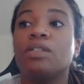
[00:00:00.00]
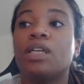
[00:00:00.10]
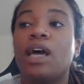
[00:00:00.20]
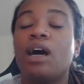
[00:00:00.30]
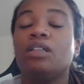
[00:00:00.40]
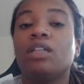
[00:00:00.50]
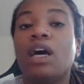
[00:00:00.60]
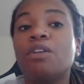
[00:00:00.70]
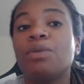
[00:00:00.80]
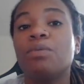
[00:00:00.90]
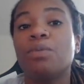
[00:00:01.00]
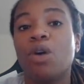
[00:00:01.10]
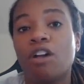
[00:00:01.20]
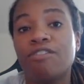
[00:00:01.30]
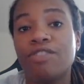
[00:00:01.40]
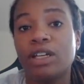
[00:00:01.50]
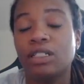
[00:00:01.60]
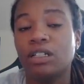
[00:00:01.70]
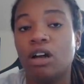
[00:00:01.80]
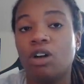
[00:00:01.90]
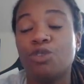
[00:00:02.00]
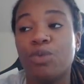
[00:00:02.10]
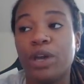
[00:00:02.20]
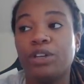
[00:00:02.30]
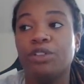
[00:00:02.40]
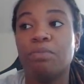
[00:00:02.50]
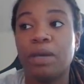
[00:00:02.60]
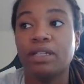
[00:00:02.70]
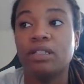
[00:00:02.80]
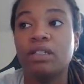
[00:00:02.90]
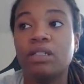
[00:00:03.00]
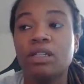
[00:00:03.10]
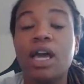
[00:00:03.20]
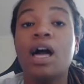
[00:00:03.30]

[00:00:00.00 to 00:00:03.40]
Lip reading: is that a lot of people are affected on a regular basis.